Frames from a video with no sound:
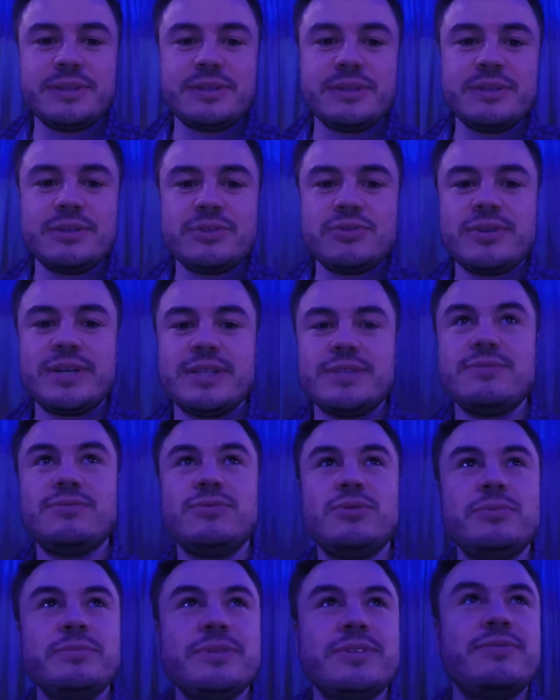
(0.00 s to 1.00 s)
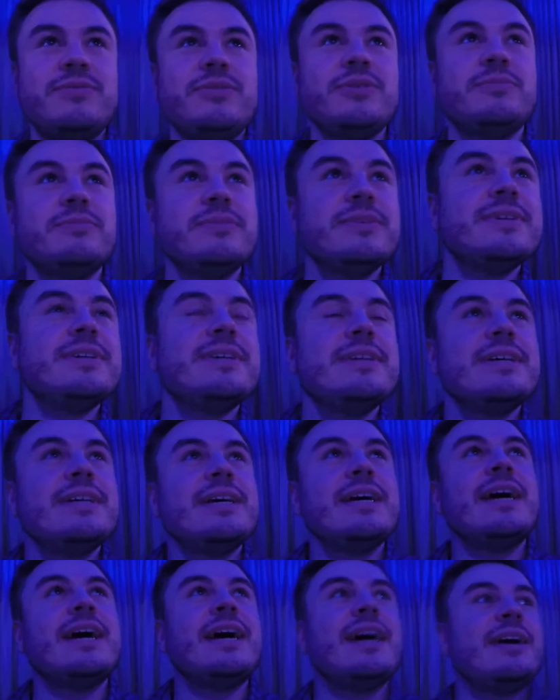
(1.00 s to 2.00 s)
the Transformers film,
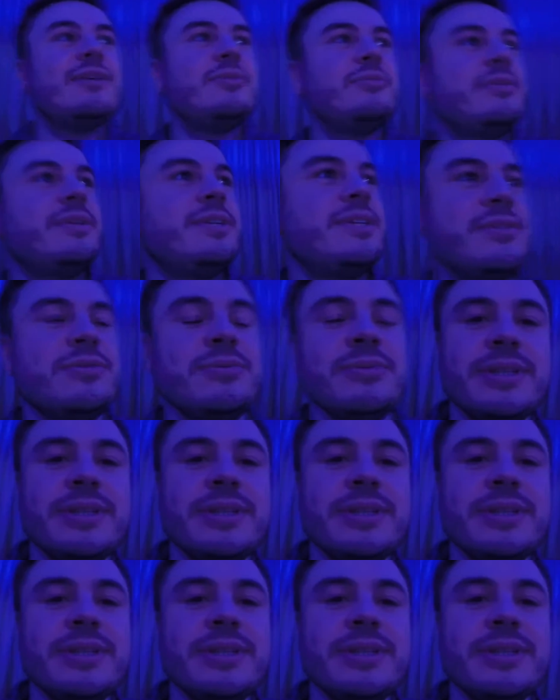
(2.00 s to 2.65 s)
which is